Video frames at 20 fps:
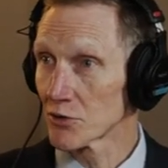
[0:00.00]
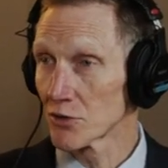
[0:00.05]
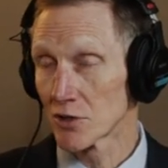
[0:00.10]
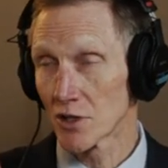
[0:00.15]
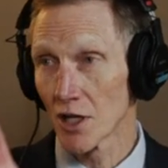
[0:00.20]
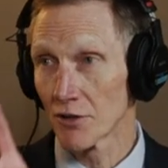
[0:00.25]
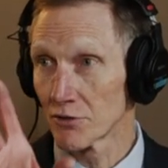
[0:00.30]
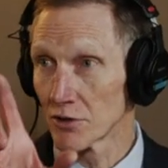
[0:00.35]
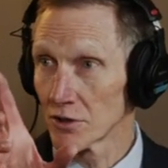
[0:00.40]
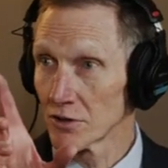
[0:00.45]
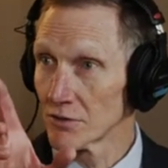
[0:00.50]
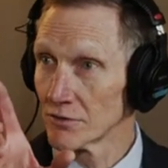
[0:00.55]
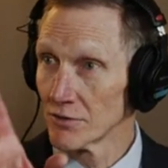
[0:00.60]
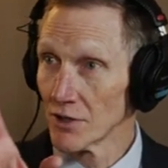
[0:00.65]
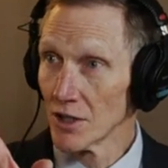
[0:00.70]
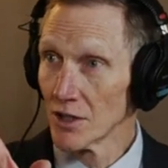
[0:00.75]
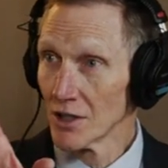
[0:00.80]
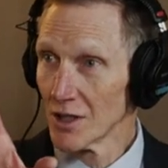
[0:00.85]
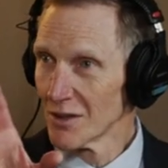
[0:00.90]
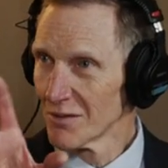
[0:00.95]
which covered
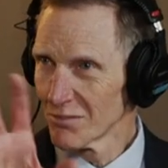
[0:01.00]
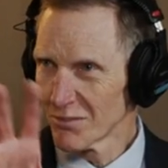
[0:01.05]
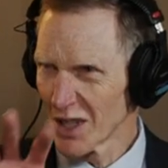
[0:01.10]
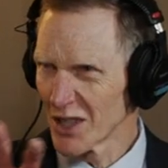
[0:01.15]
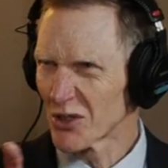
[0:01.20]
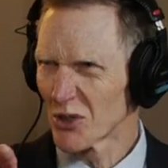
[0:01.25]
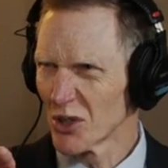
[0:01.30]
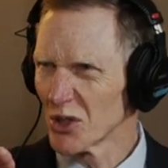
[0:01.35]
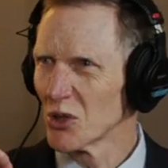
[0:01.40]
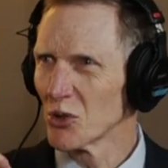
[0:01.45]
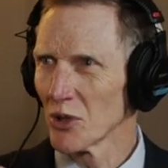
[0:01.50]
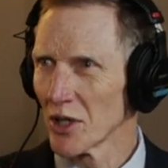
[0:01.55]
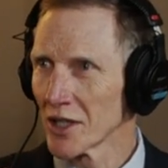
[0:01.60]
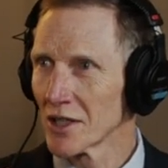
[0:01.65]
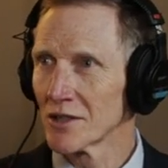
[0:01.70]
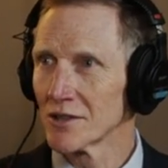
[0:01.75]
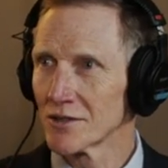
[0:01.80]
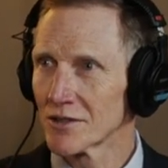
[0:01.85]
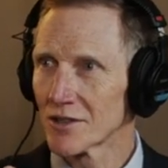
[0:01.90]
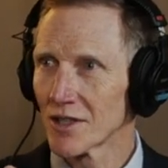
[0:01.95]
basically New
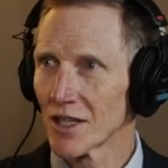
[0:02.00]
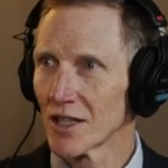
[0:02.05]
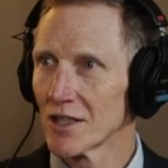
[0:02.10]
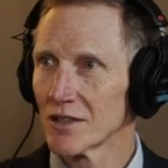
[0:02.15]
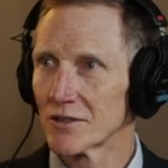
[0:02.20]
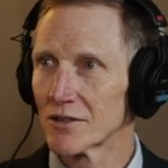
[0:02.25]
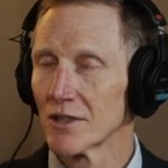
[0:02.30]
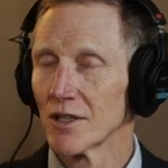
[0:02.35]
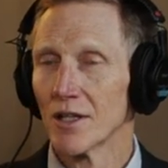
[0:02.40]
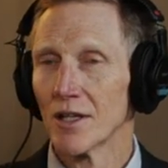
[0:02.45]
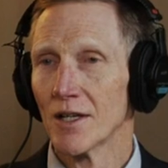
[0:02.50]
England states.